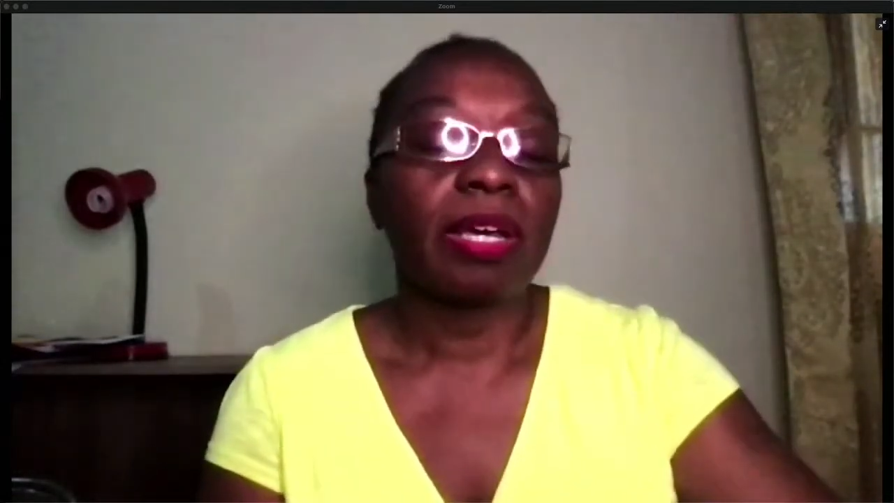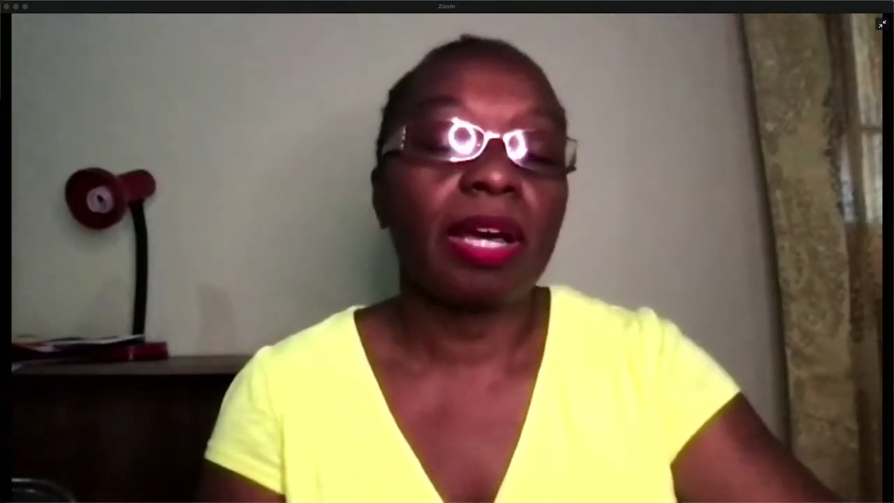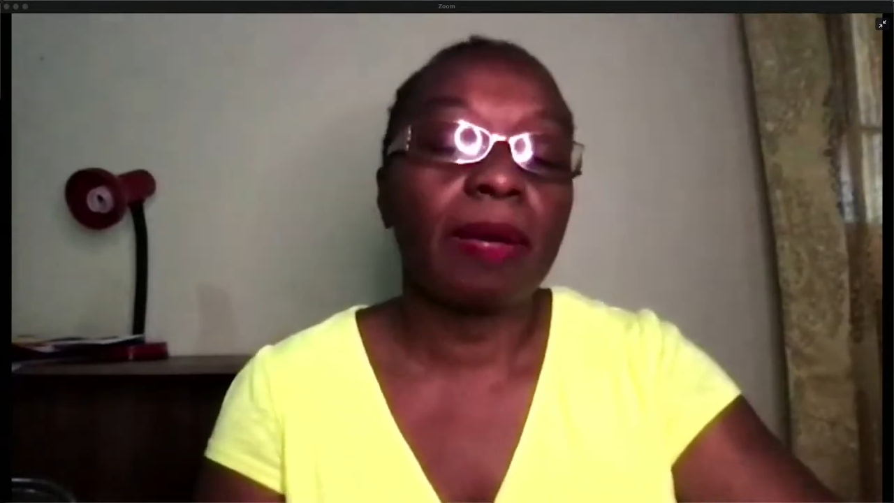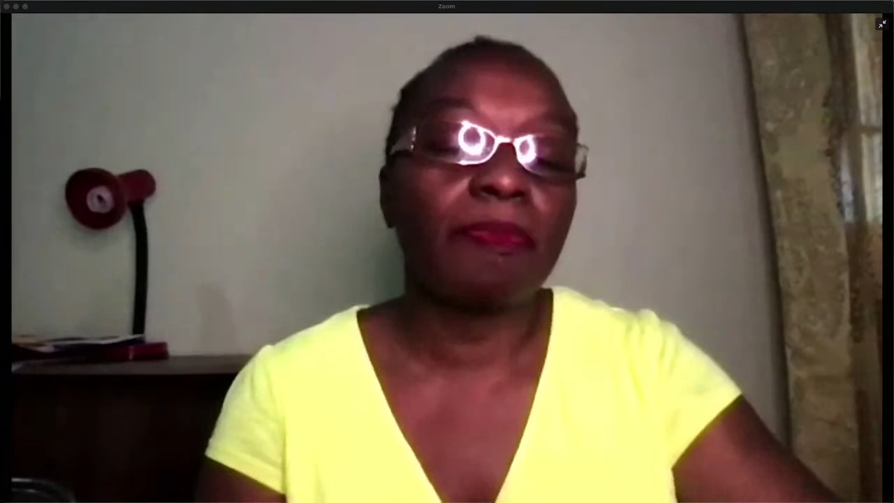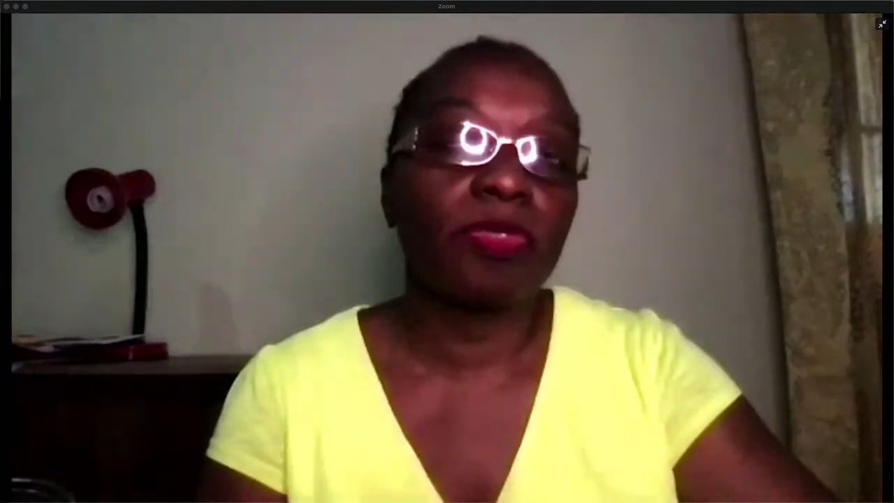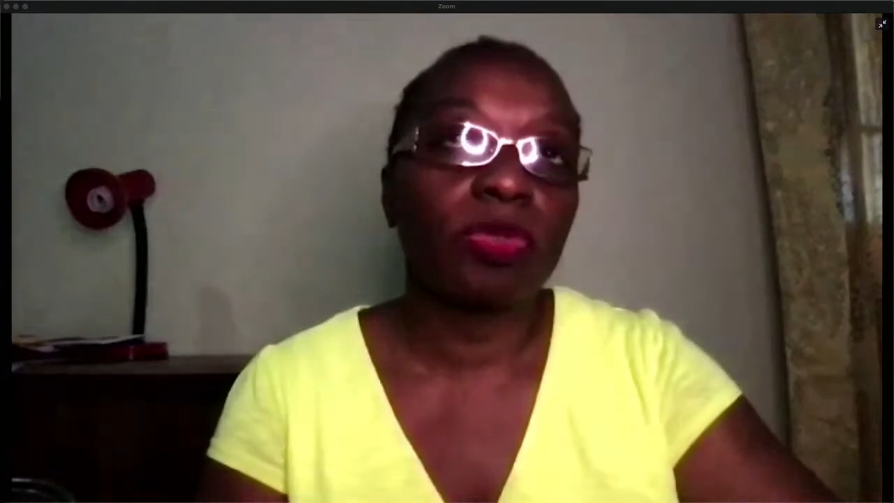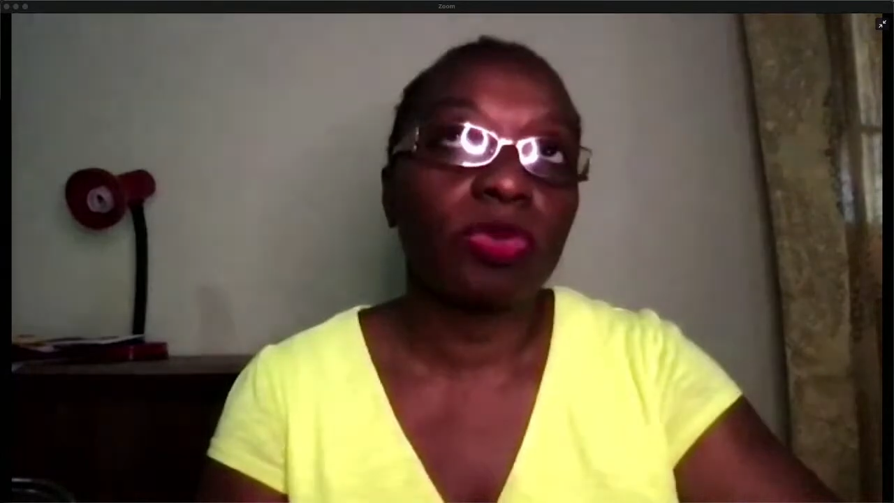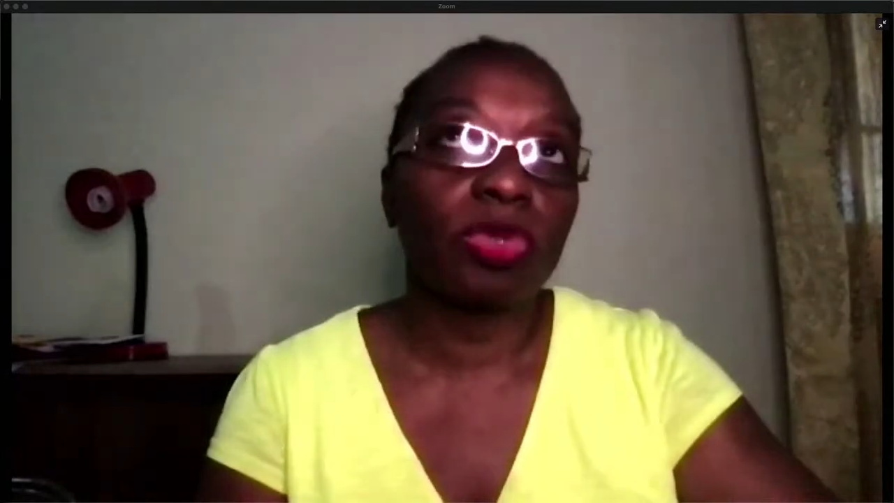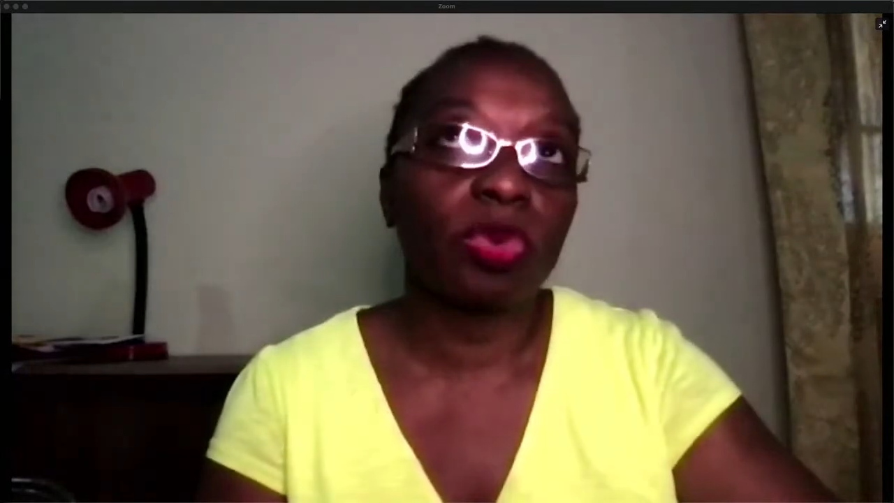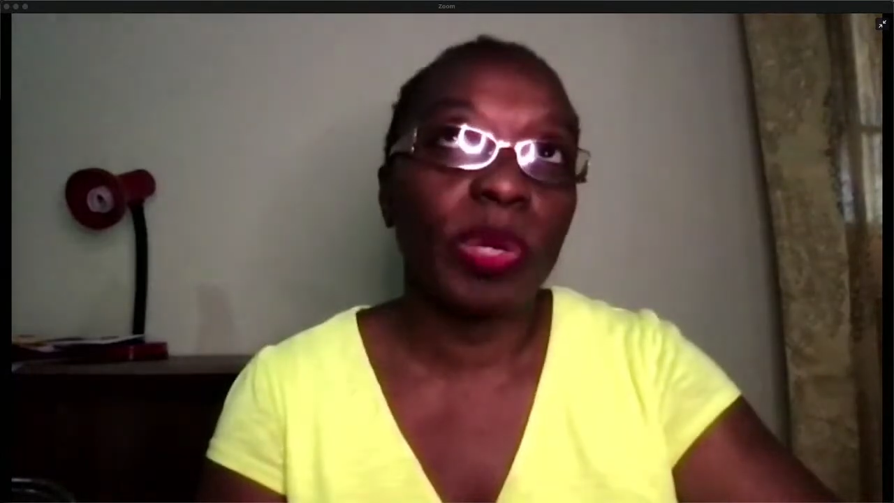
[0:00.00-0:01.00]
the
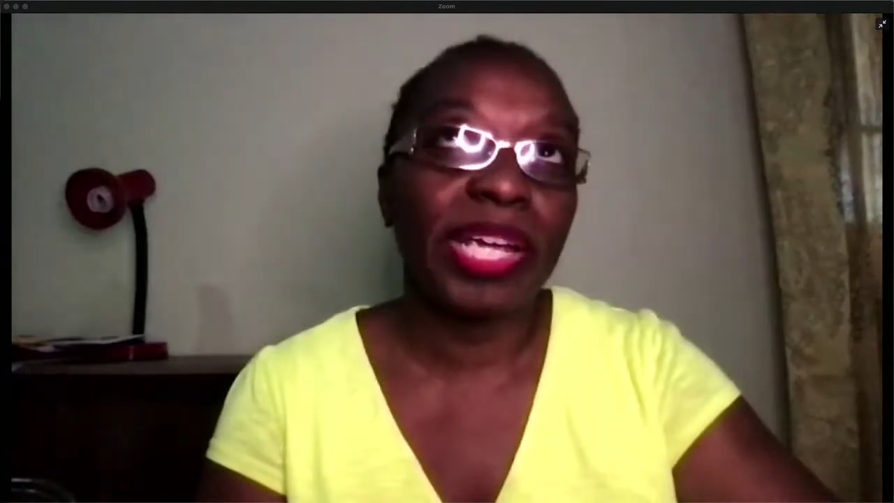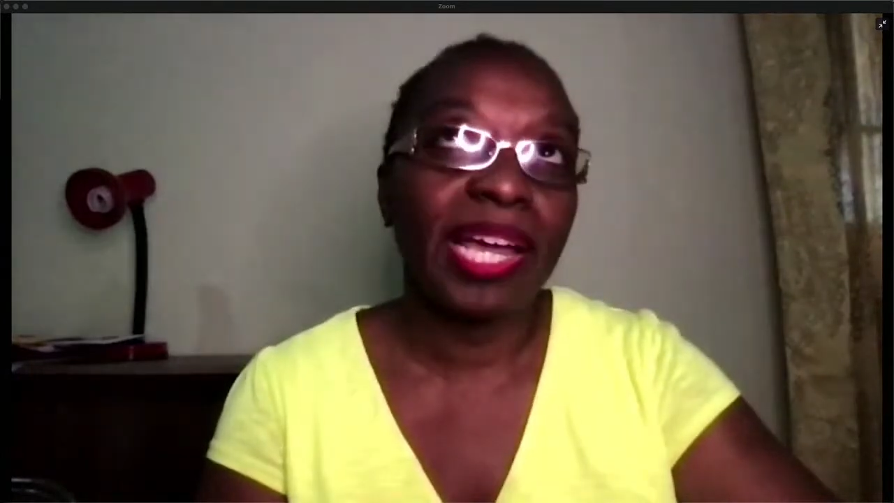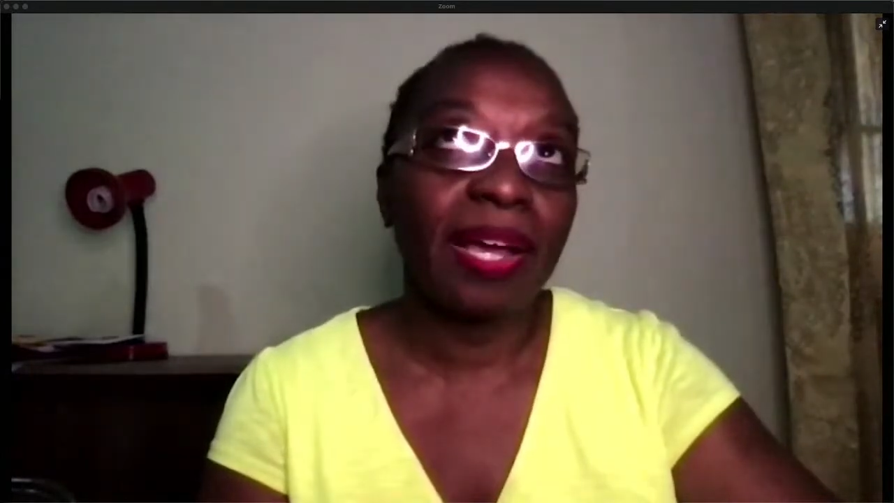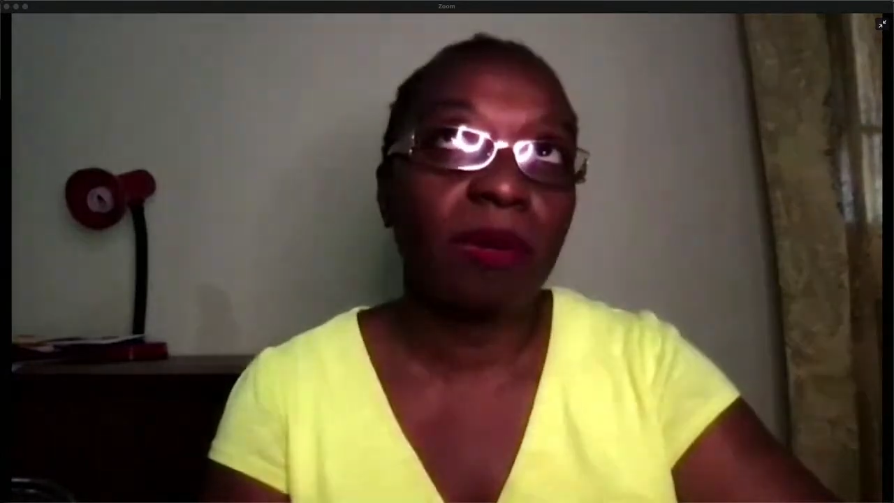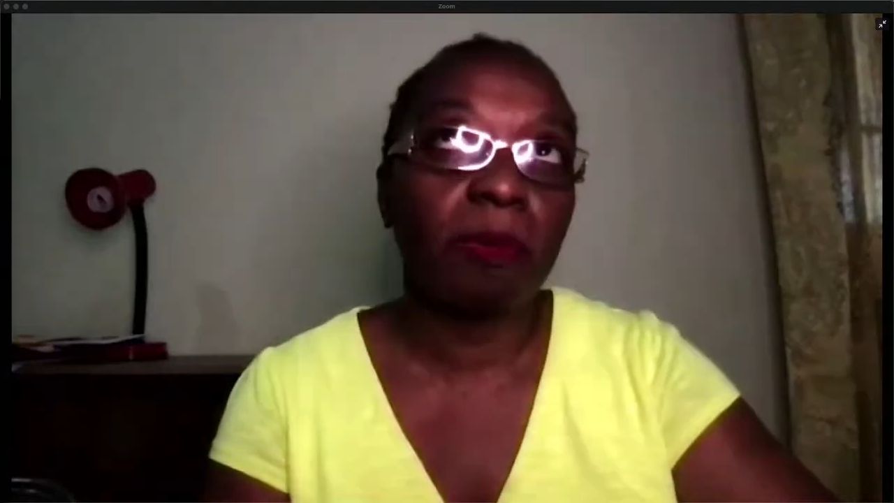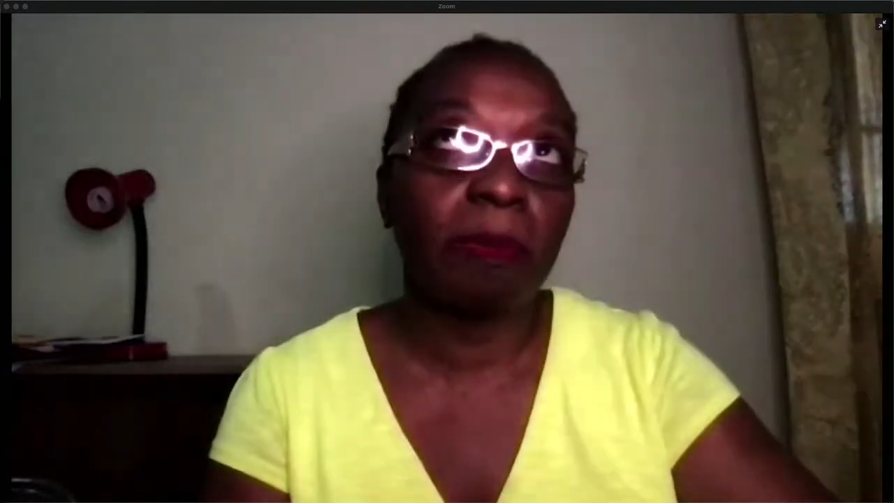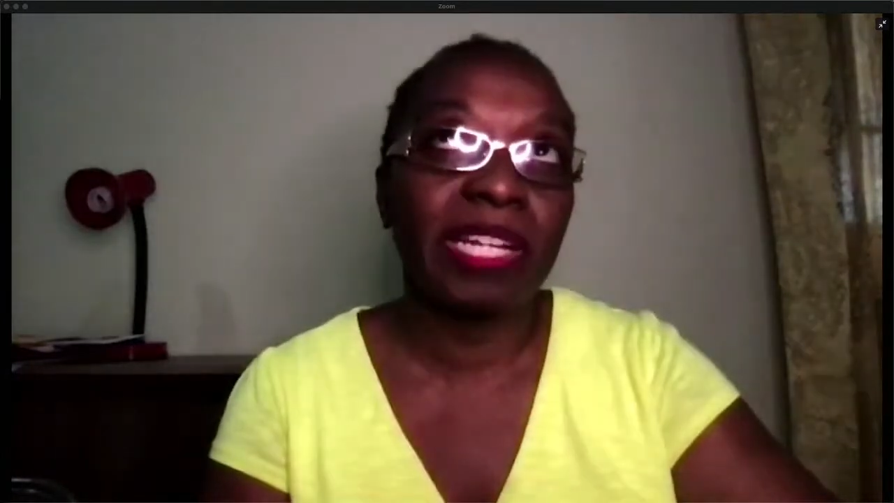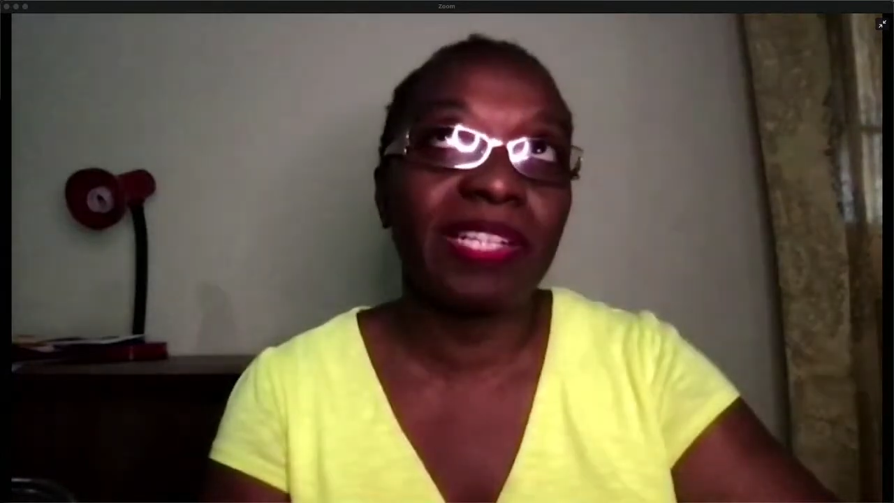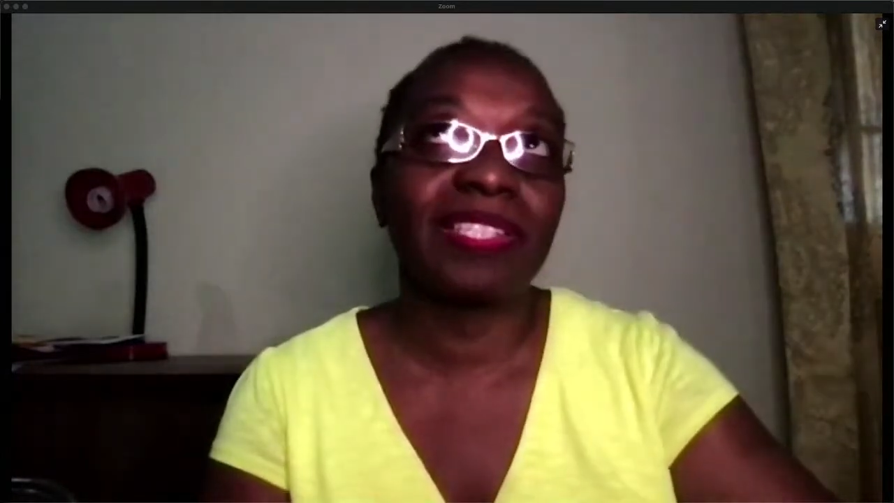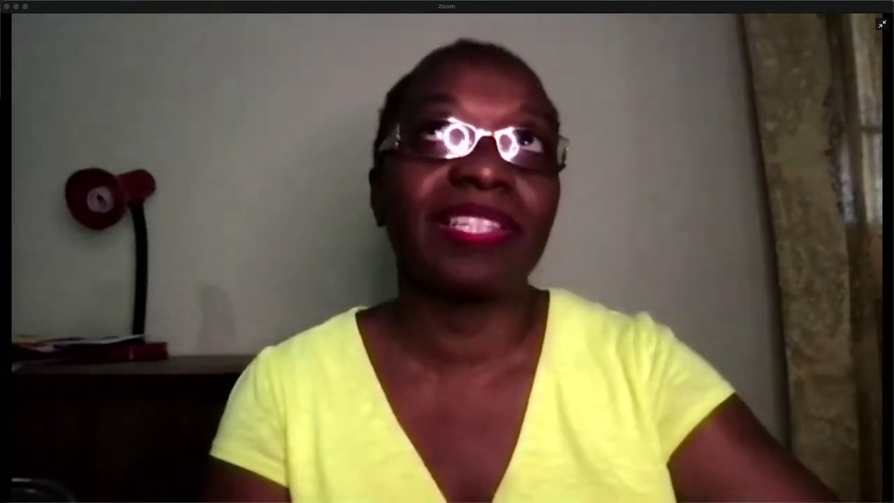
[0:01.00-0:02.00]
way how medicine